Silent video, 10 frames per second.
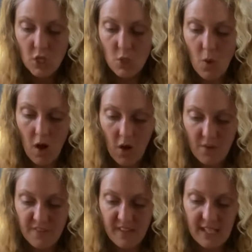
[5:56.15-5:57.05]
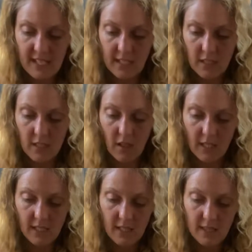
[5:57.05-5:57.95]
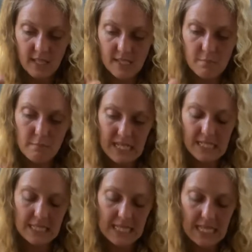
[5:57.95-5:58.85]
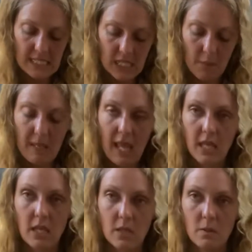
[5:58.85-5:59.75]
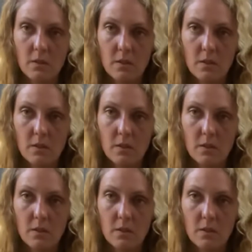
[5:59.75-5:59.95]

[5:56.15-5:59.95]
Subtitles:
You are feeling like there's a million things coming at you.